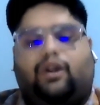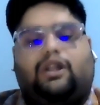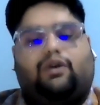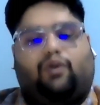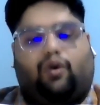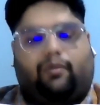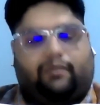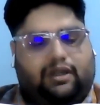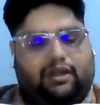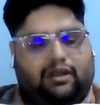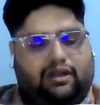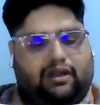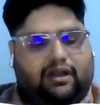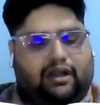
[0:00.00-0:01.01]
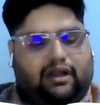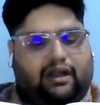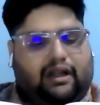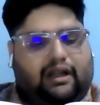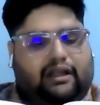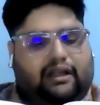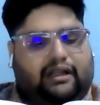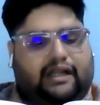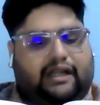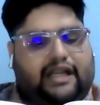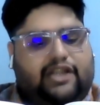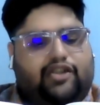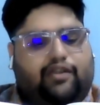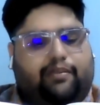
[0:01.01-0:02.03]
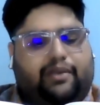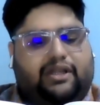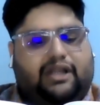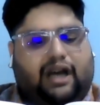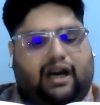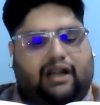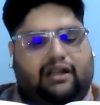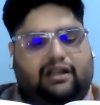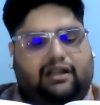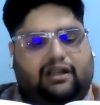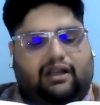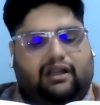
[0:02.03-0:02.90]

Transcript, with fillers: all the woe. The taste of prasad